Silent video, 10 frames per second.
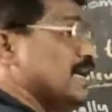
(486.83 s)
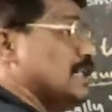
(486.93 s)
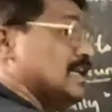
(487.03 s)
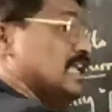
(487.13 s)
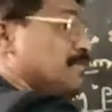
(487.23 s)
in
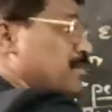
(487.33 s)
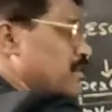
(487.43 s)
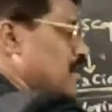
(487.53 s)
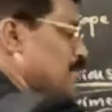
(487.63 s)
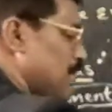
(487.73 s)
the
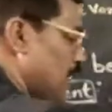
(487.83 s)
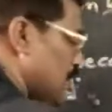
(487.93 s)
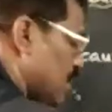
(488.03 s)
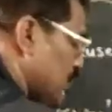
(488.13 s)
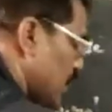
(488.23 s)
deeper
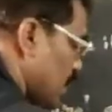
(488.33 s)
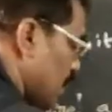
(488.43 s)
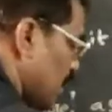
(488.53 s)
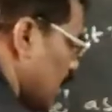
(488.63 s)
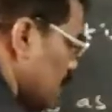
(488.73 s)
part of the
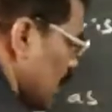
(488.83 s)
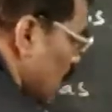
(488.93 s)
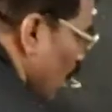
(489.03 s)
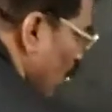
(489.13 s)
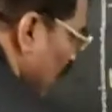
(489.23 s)

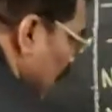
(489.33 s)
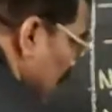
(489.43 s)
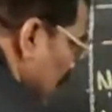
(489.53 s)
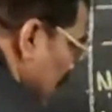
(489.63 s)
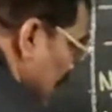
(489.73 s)
earth
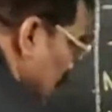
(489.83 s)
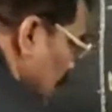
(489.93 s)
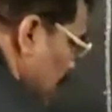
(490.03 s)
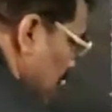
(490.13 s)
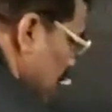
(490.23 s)
where
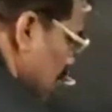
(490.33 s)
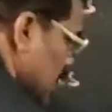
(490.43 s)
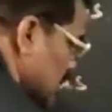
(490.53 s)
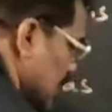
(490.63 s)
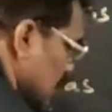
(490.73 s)

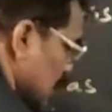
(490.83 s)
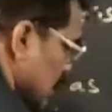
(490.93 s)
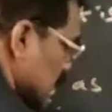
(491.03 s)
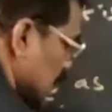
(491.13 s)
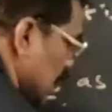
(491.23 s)
temperature
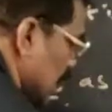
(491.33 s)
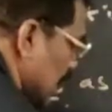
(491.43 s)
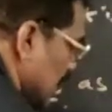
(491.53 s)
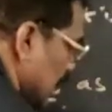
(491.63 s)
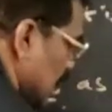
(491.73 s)
is
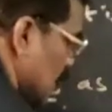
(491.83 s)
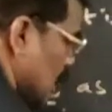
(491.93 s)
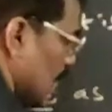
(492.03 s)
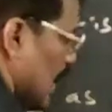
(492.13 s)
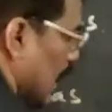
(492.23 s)

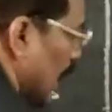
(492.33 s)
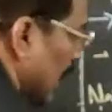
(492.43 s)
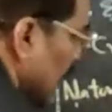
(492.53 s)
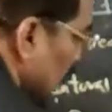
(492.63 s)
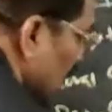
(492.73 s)
greater
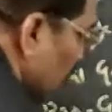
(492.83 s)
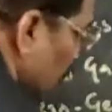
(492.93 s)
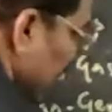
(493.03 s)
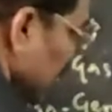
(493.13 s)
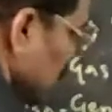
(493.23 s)

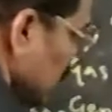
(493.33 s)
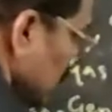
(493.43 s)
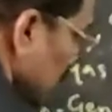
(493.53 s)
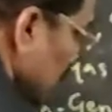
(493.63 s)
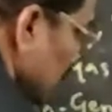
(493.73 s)
and
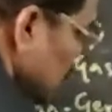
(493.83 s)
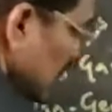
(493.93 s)
pressure is